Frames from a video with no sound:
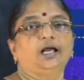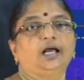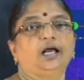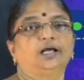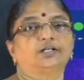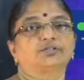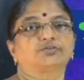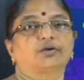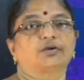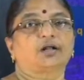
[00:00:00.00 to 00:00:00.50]

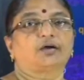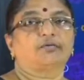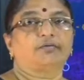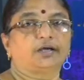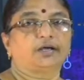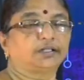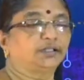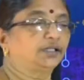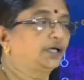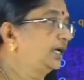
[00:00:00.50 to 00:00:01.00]
As you are
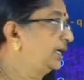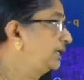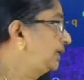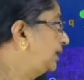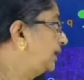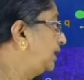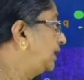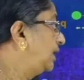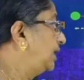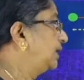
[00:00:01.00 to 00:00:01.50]
aware
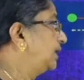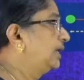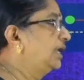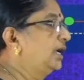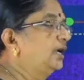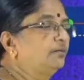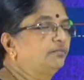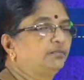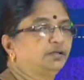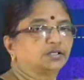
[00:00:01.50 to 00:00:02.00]
that
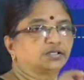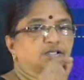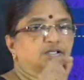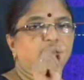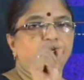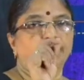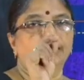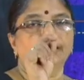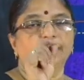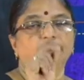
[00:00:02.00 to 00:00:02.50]

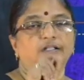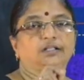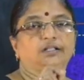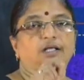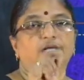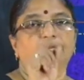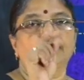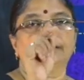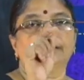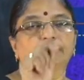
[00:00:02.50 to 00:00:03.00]
dimension,
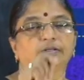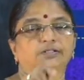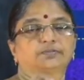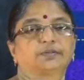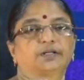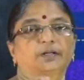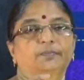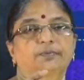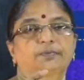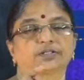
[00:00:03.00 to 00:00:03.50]
it must
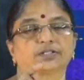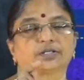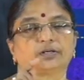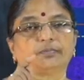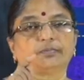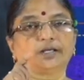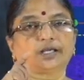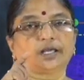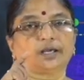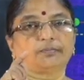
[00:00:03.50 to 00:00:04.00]
be represented
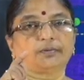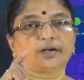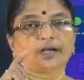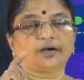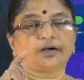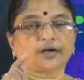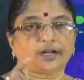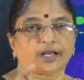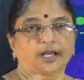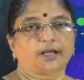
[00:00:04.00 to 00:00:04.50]
by capital
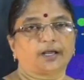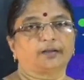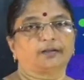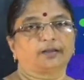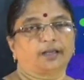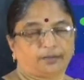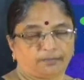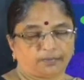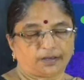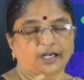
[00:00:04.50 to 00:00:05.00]
letter A,
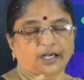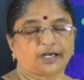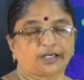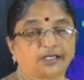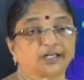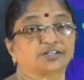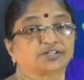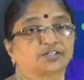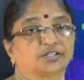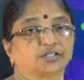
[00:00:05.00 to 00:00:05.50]
capital
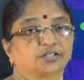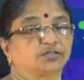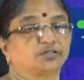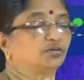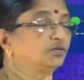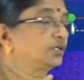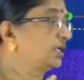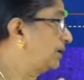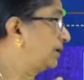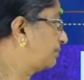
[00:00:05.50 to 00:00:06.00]
letters.
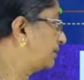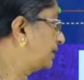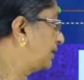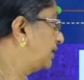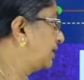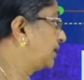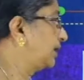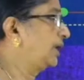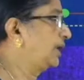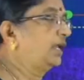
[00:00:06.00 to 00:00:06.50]
So, capital
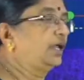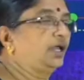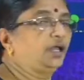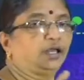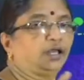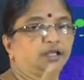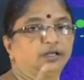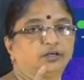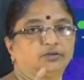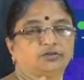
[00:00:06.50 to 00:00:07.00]
letter
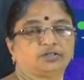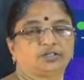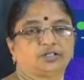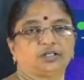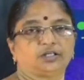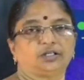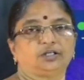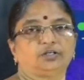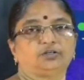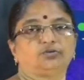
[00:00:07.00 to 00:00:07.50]
A into
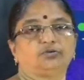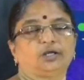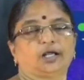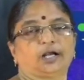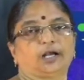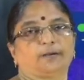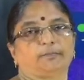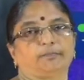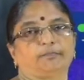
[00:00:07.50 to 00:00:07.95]
T into L.